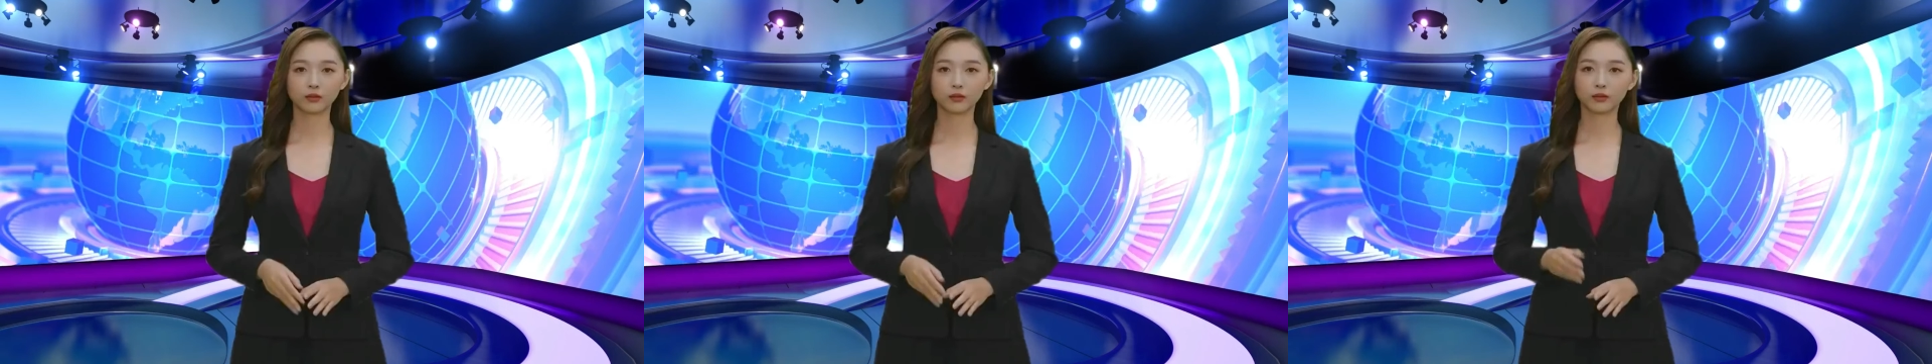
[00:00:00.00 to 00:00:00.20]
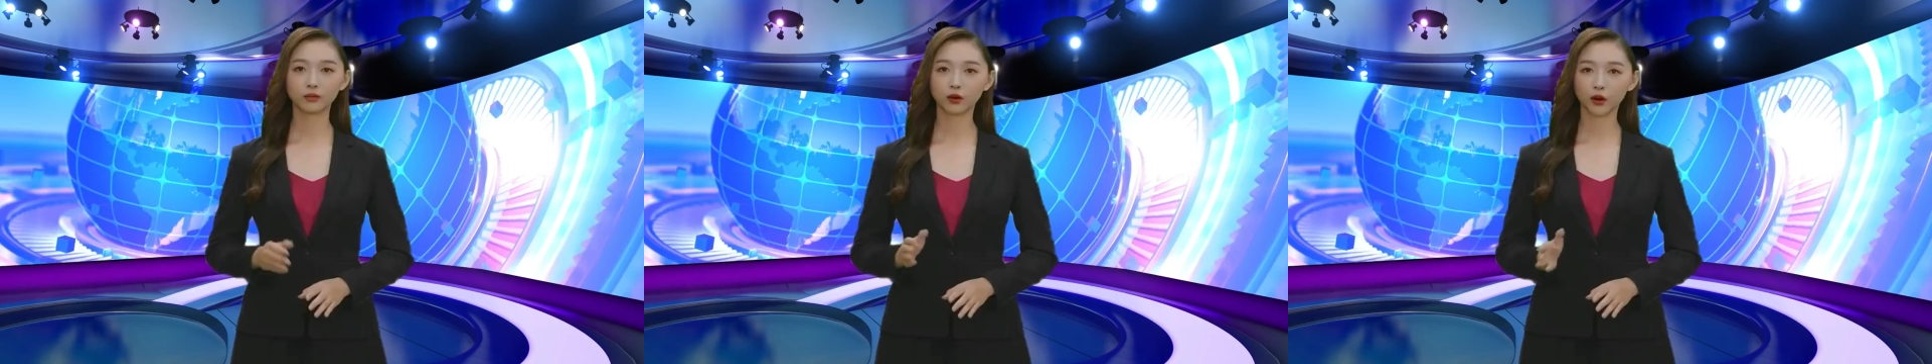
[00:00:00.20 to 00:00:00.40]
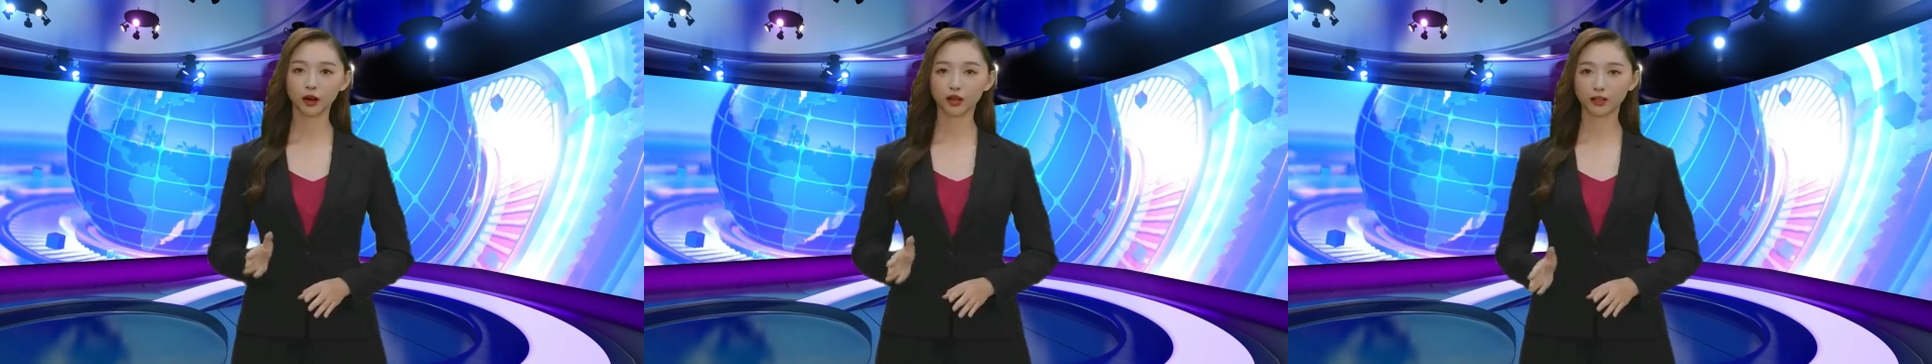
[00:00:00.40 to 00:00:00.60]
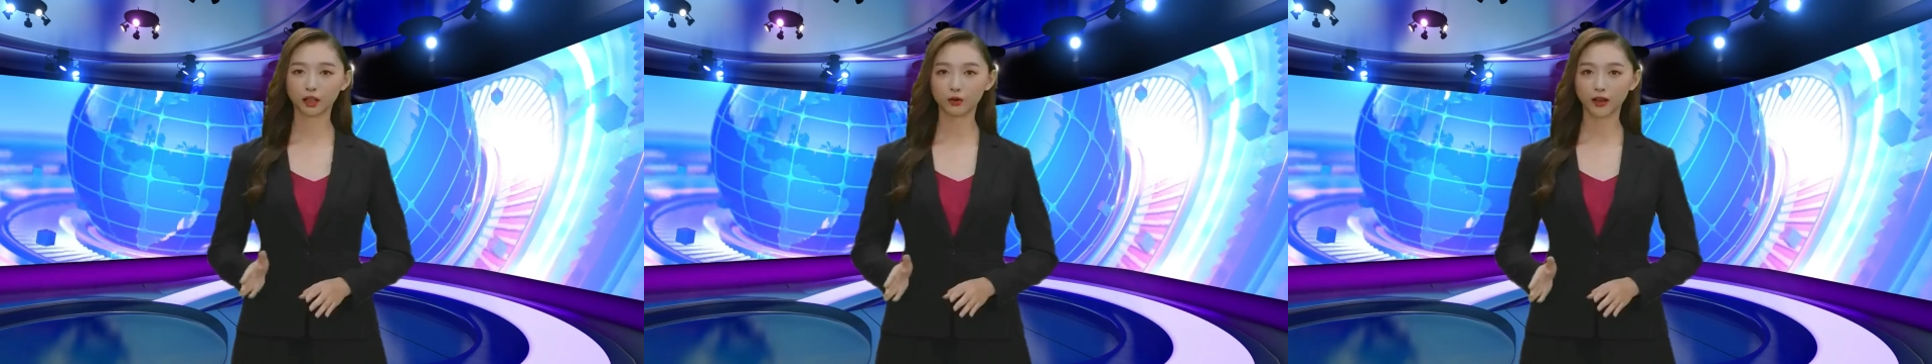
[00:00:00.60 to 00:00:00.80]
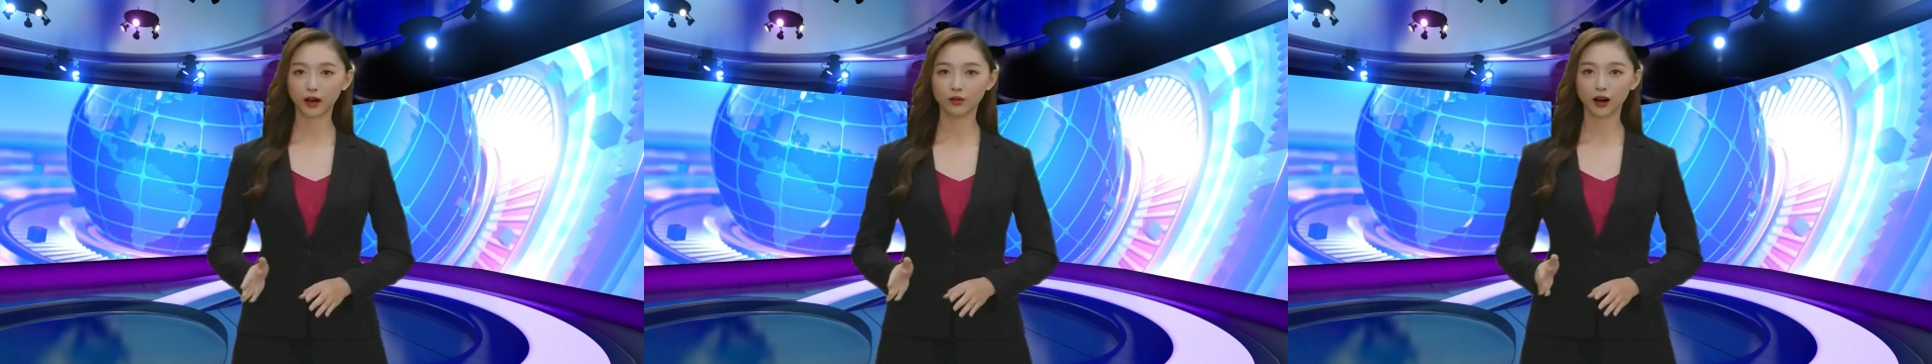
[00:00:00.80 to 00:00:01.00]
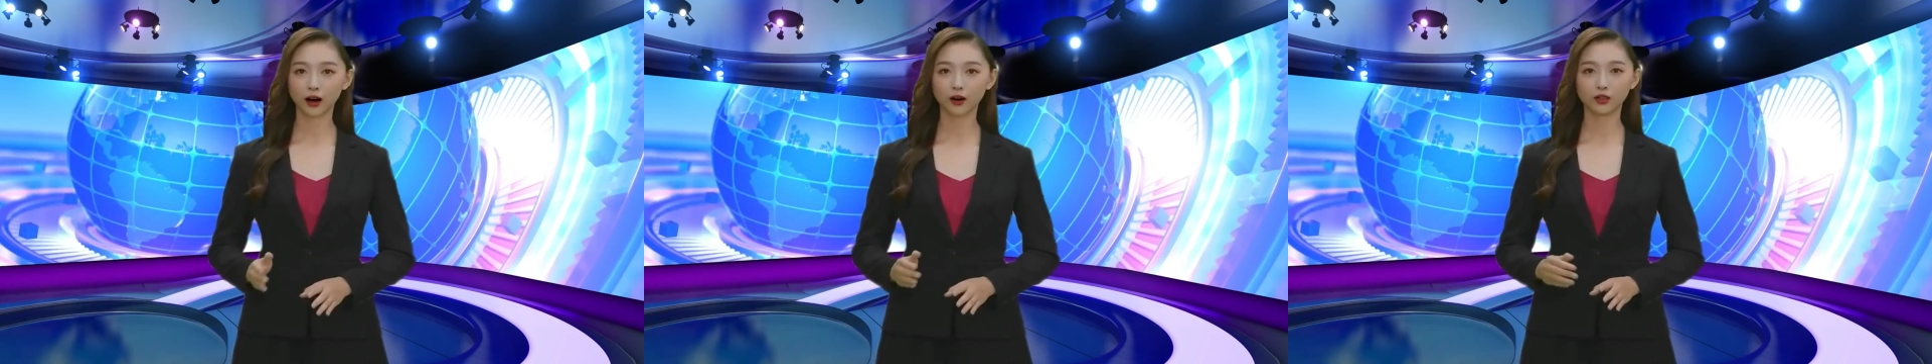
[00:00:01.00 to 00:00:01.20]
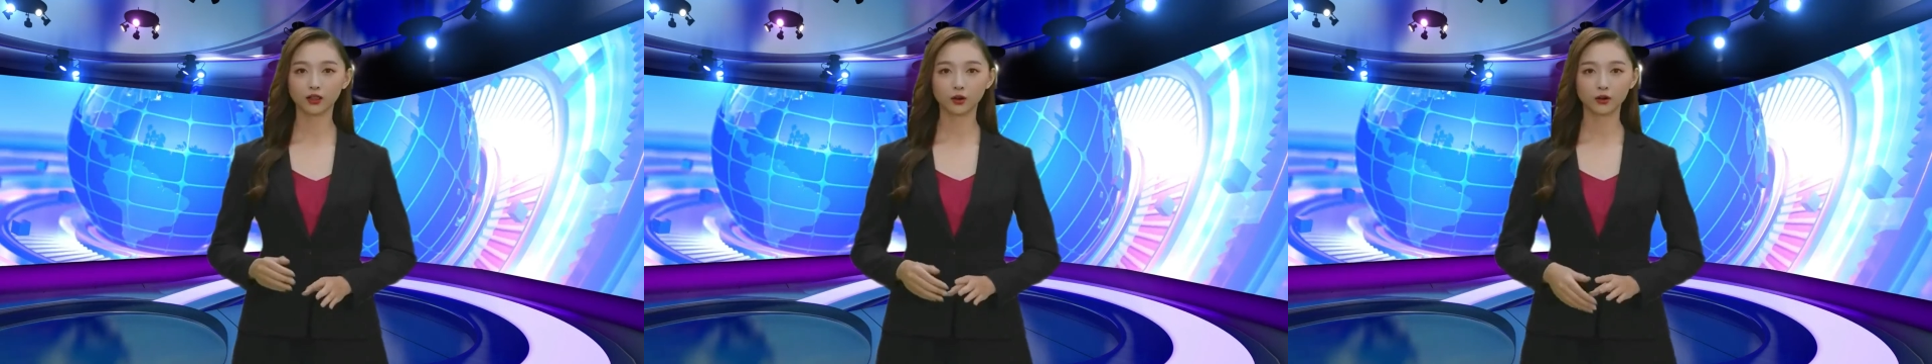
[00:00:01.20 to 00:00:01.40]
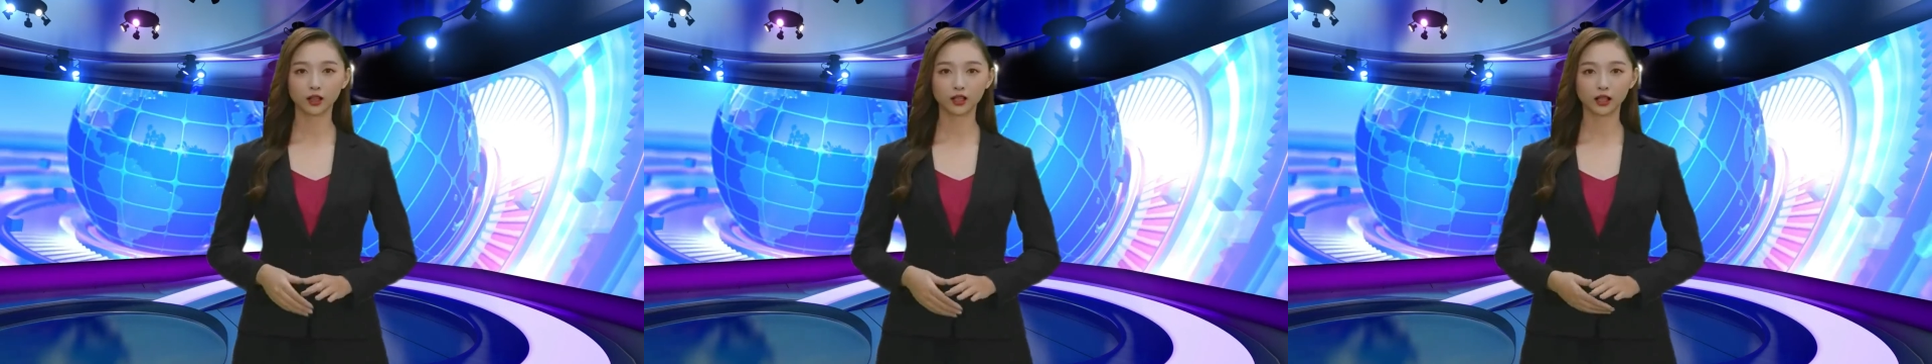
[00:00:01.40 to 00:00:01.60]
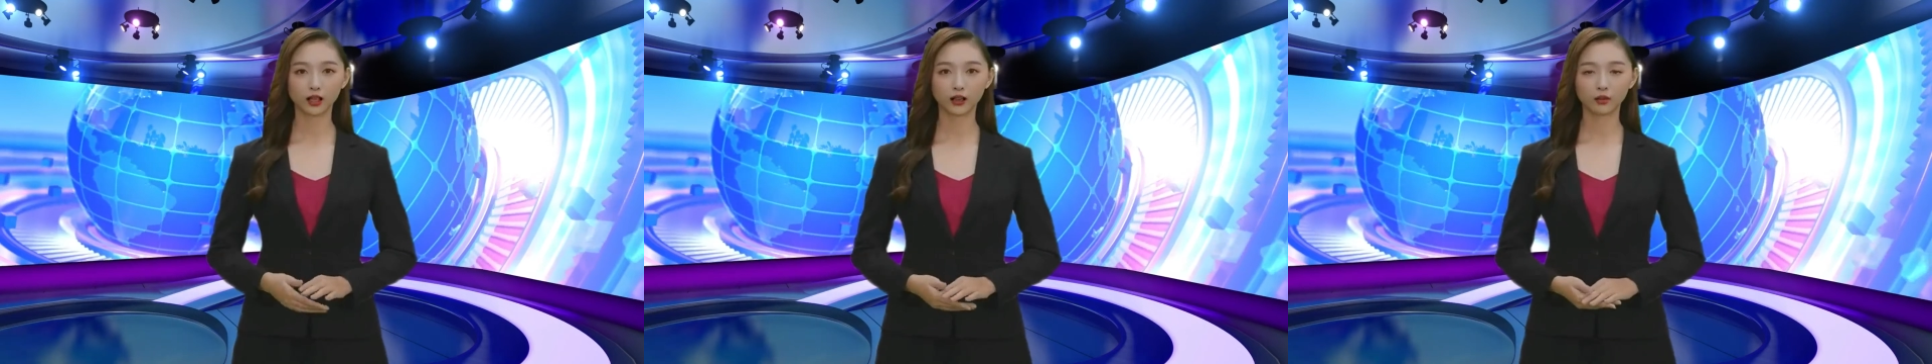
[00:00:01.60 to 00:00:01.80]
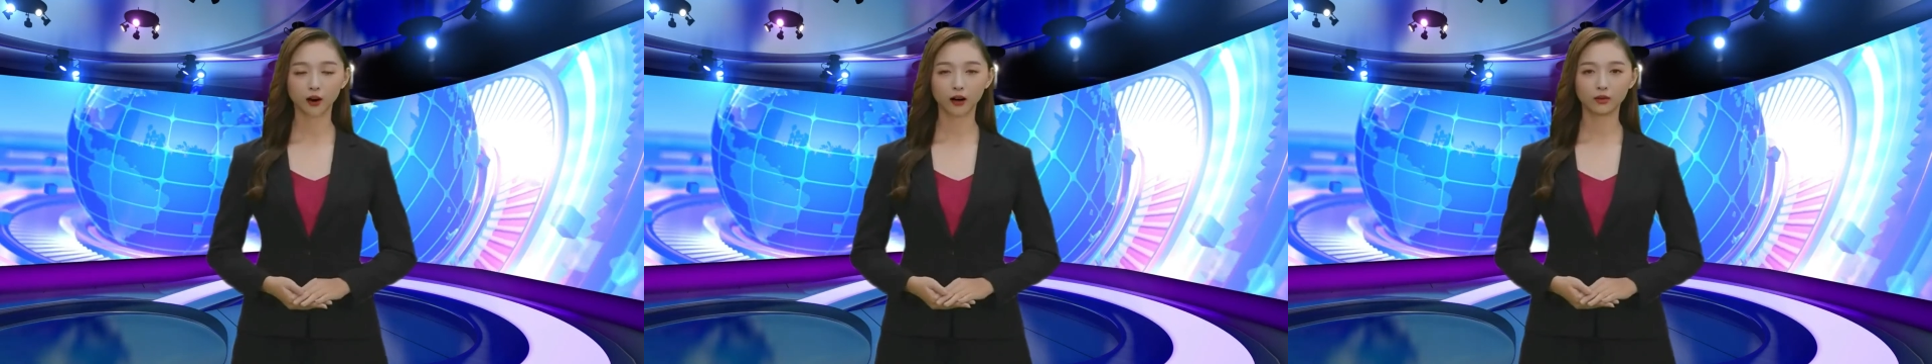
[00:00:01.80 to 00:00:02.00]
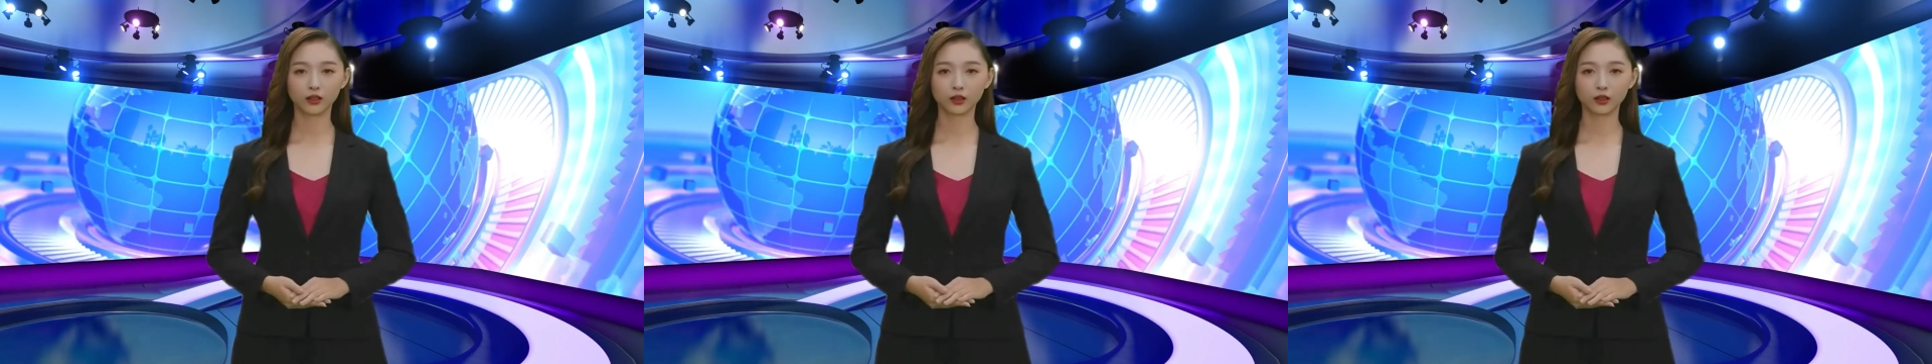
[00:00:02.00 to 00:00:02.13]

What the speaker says: Welcome to the CTB News Channel.